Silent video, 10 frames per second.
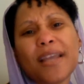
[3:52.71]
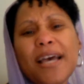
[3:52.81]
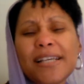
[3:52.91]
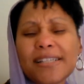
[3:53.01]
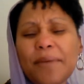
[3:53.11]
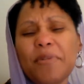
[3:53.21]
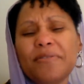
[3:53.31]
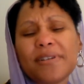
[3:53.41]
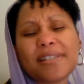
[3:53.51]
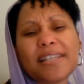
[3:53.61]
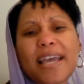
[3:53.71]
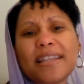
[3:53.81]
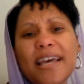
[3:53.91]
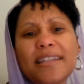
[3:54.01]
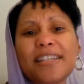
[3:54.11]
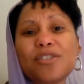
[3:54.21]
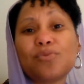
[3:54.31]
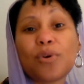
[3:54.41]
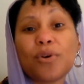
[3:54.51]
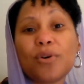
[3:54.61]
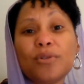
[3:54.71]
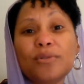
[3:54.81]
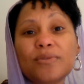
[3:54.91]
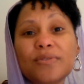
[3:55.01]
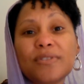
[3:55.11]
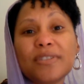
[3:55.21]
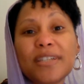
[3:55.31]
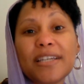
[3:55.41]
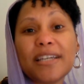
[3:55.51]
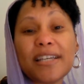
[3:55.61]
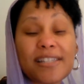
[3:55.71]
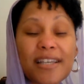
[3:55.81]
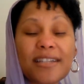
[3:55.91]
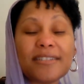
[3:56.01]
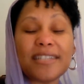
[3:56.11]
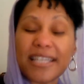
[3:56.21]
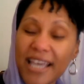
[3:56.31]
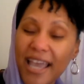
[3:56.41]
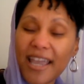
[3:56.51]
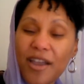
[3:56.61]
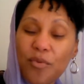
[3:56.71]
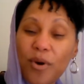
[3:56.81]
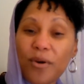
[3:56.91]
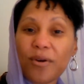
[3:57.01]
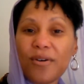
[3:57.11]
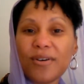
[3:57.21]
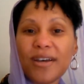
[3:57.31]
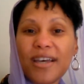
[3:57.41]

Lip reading: Some of us say that this world is a decaying world.